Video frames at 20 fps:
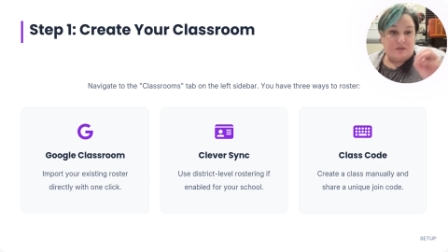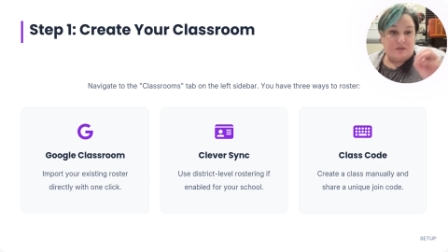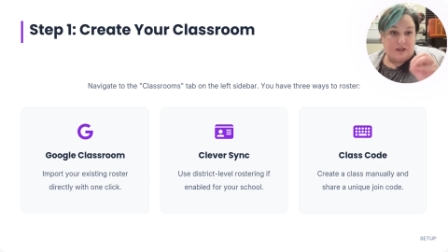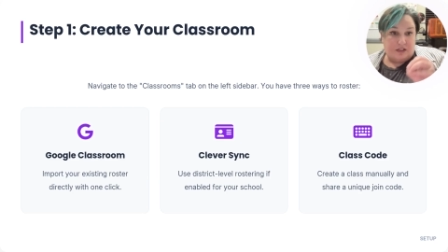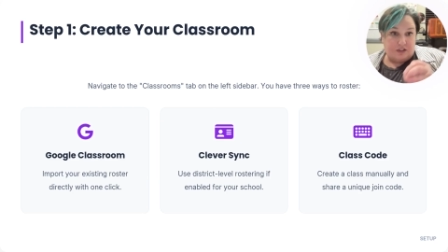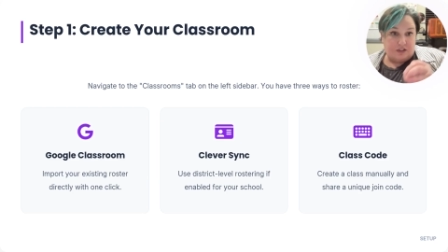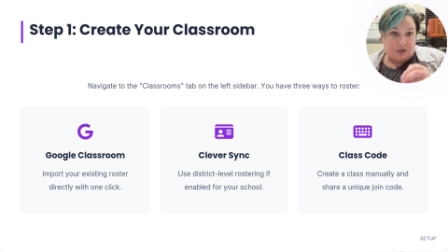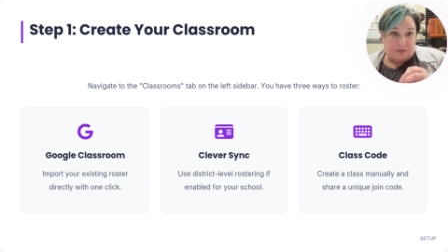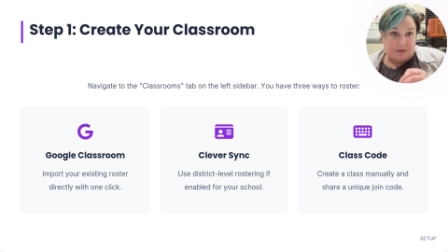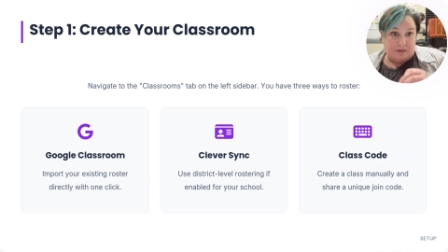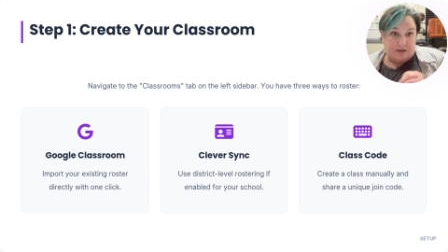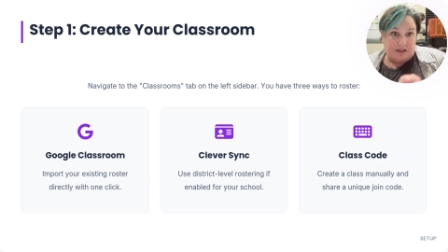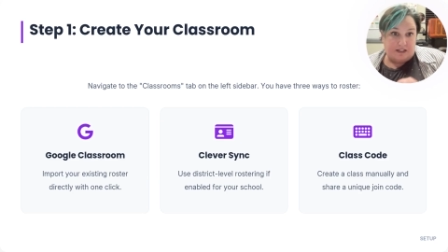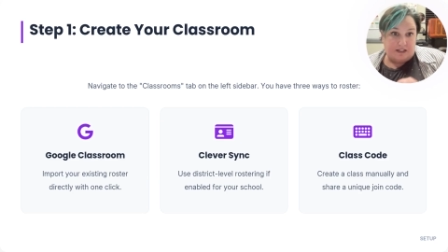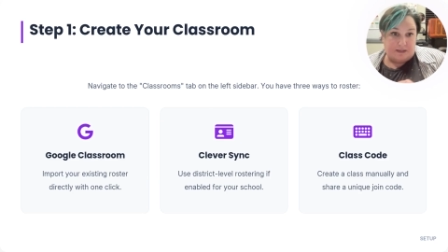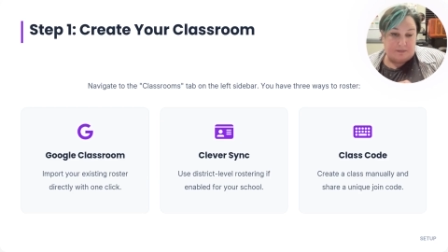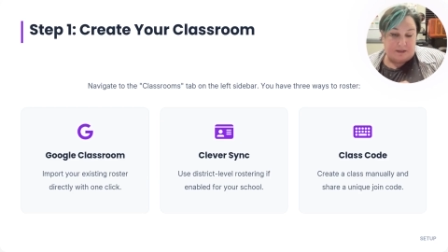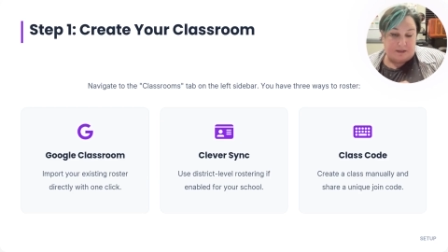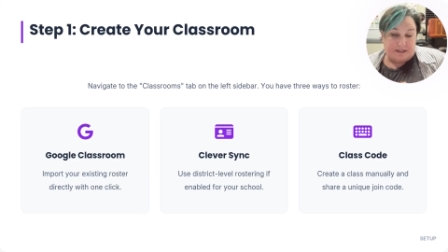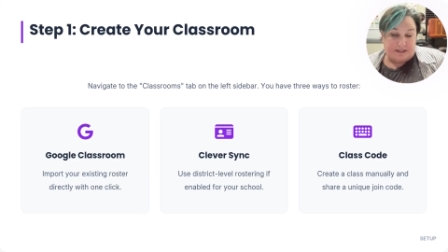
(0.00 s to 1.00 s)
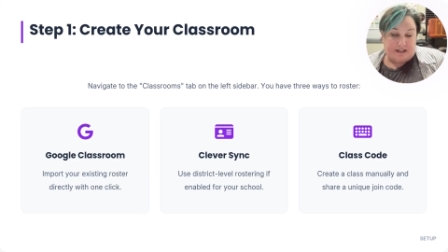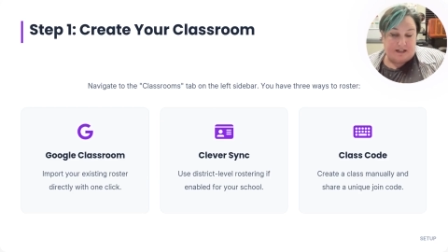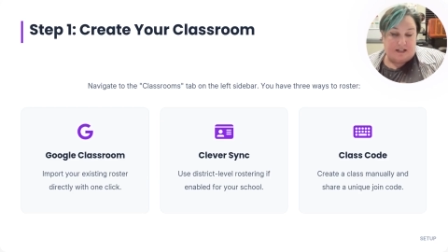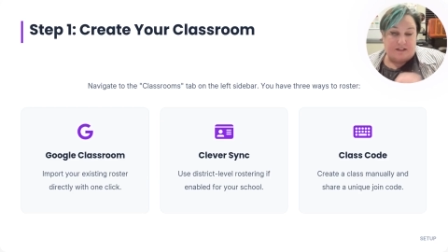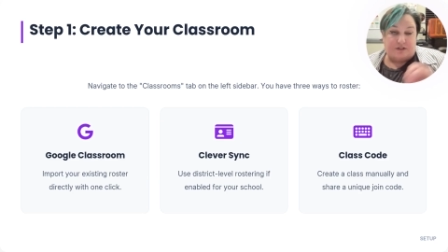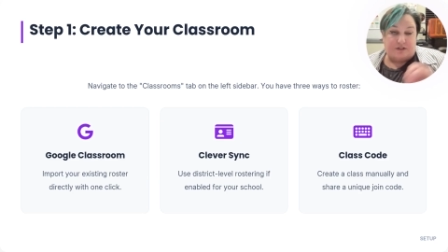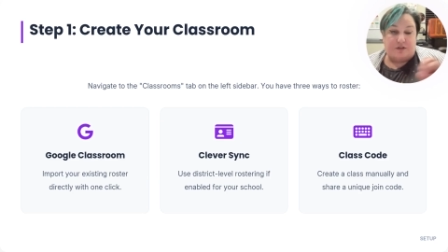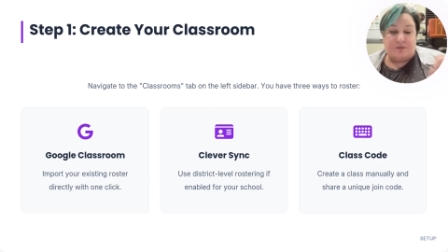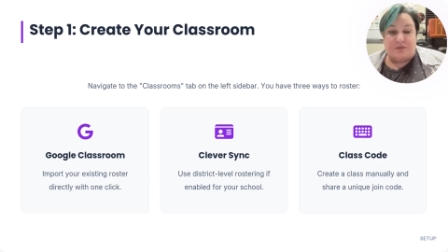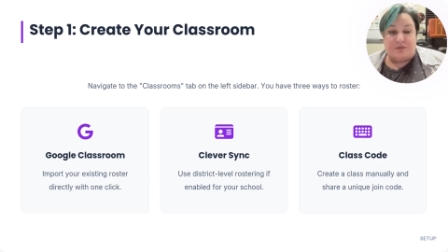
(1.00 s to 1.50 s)
Adobe Express
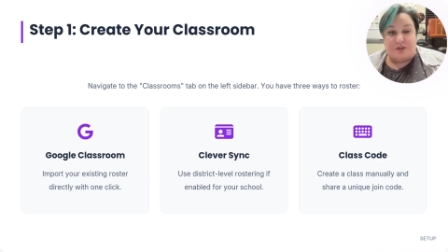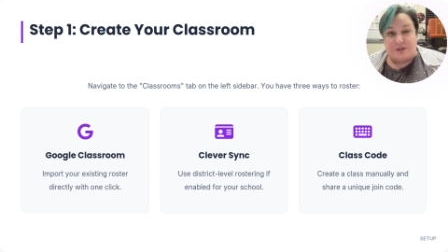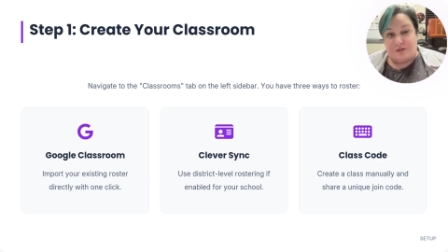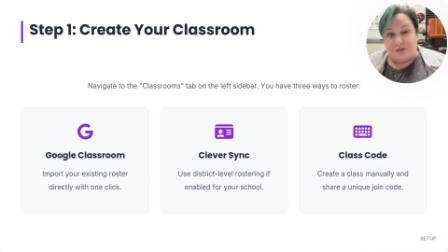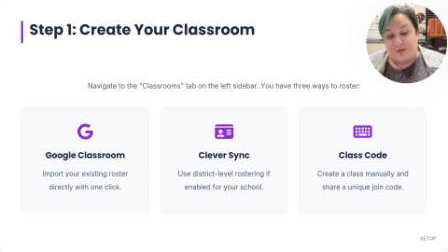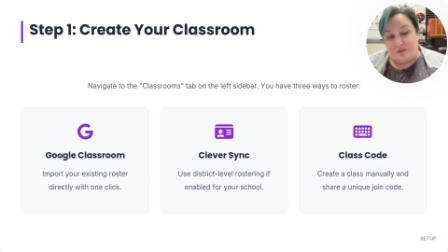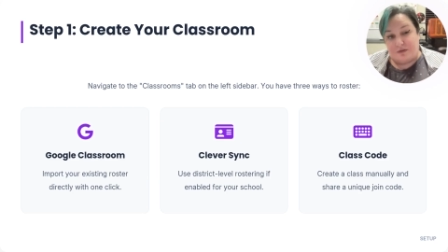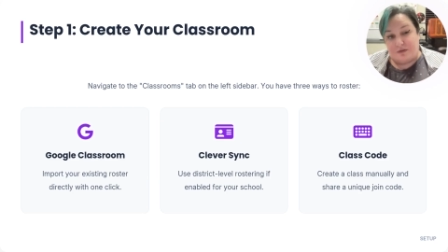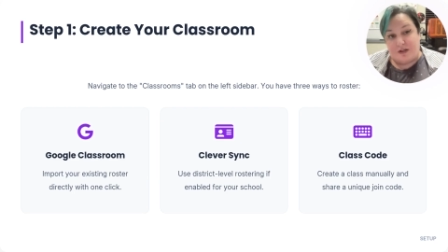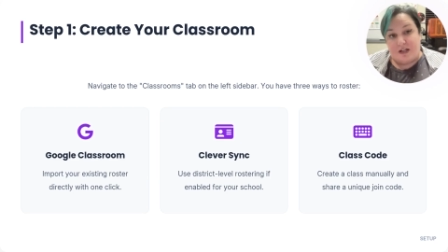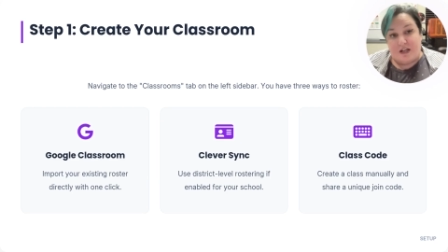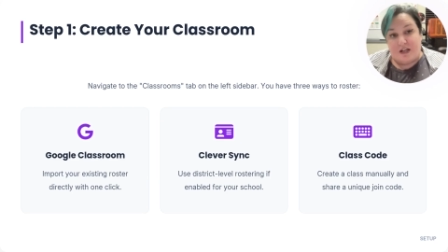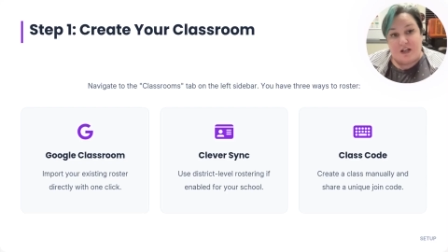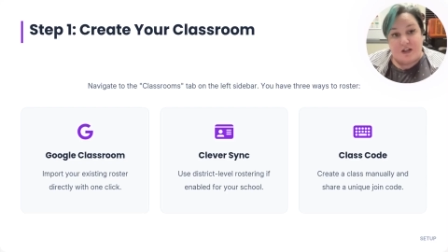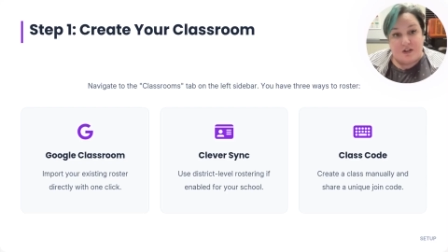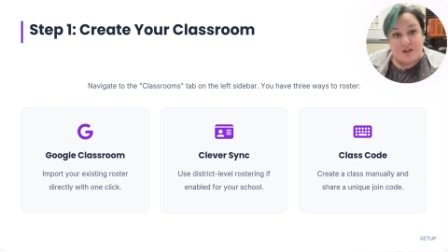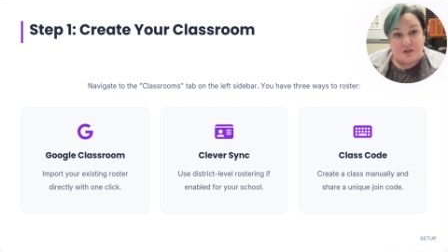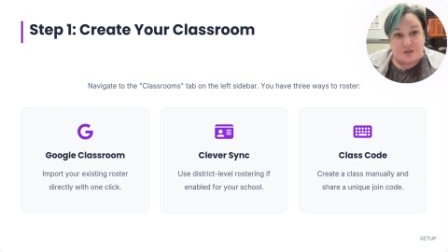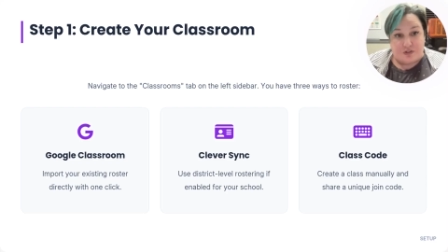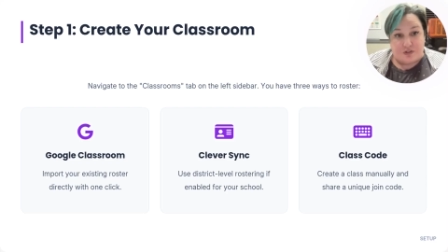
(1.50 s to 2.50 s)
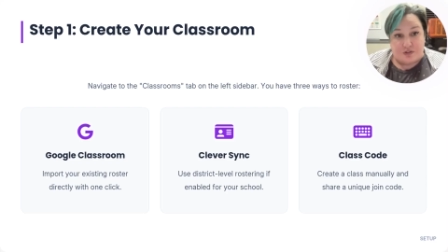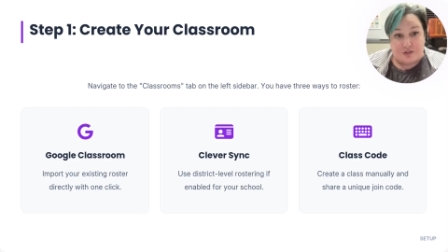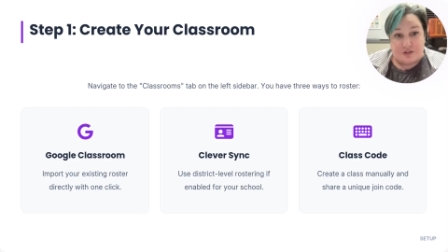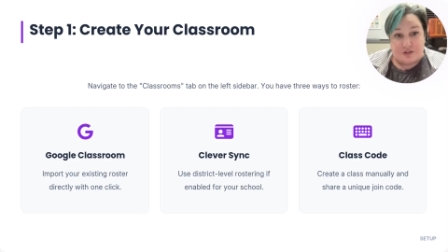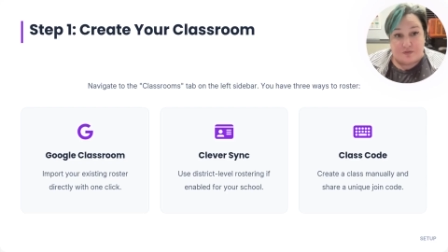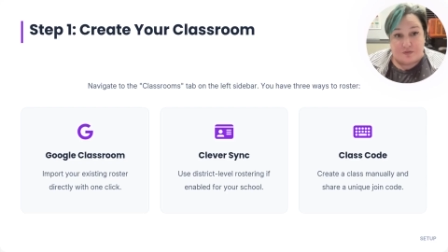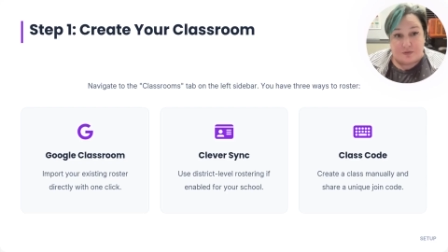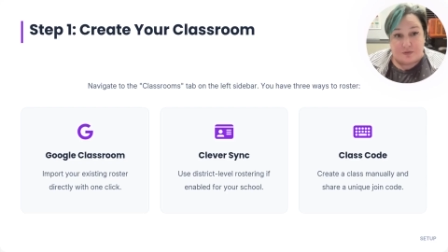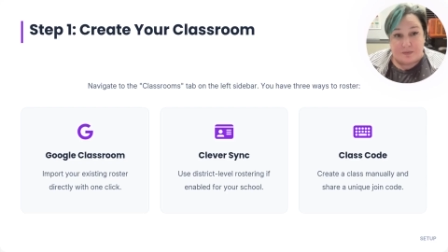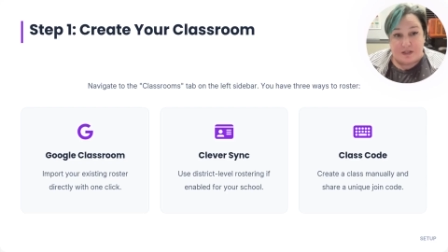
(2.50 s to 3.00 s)
Classroom to your student
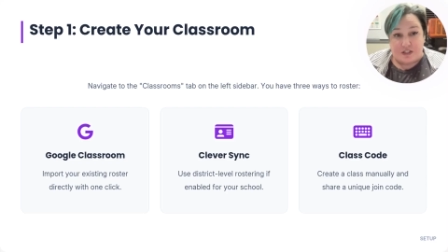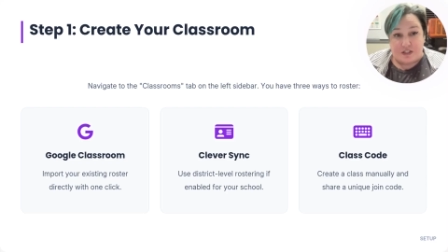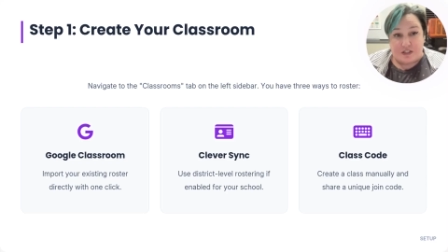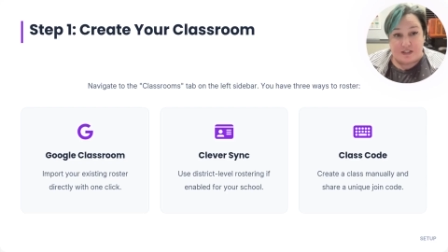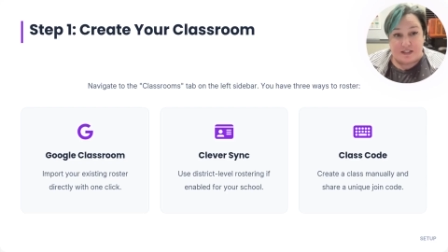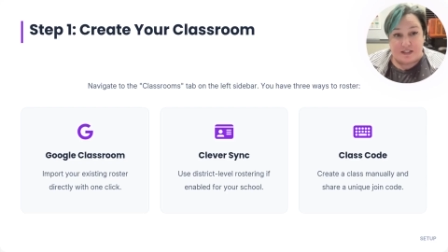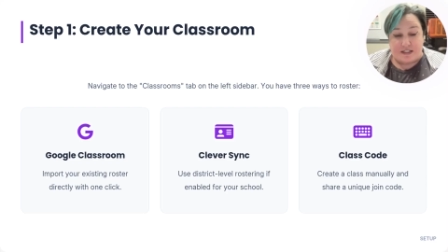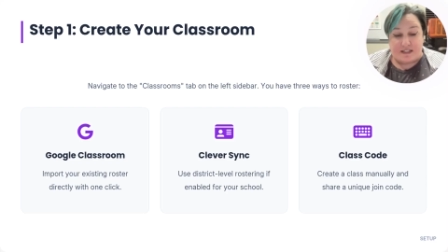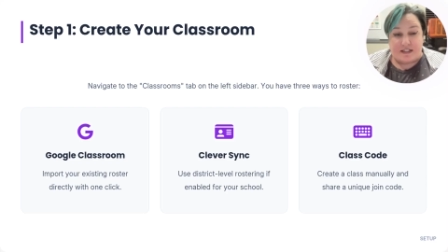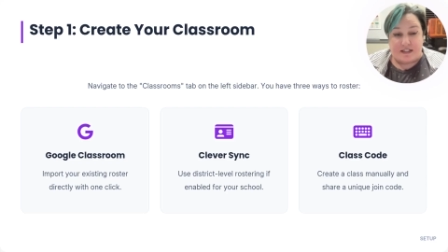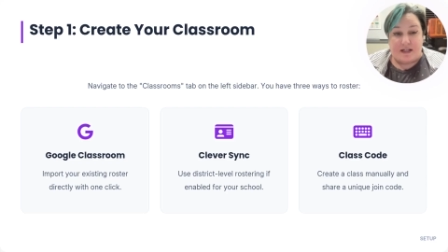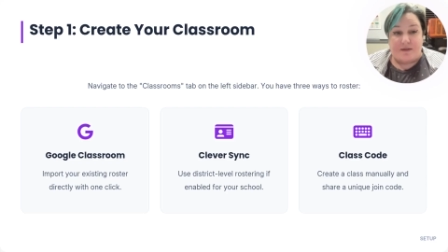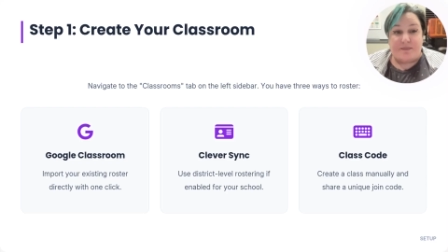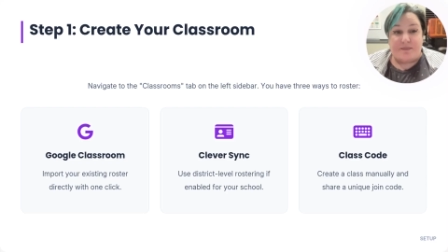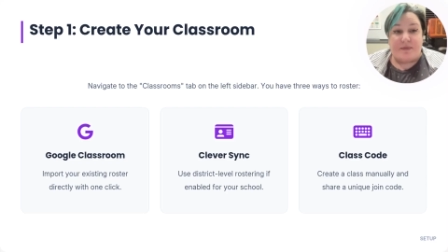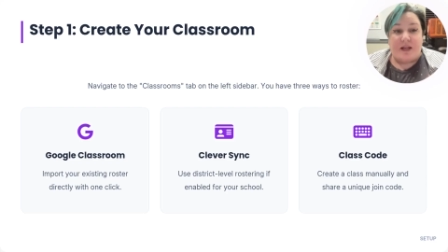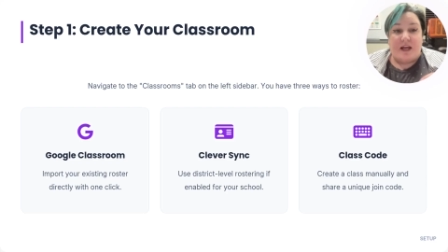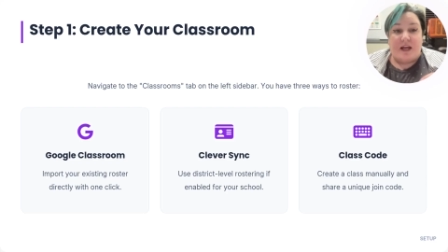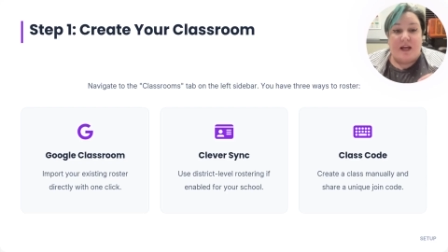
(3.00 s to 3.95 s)
information system.